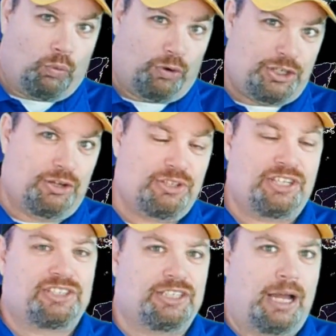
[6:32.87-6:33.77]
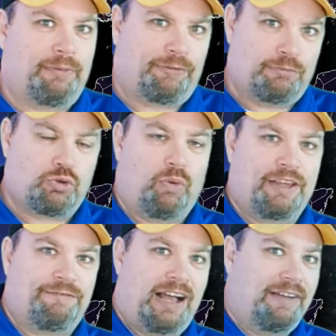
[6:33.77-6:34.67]
reduced its number from
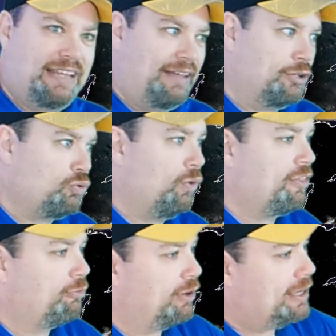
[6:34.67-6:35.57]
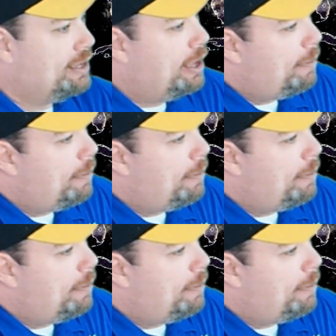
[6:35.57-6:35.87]
25 down to 23,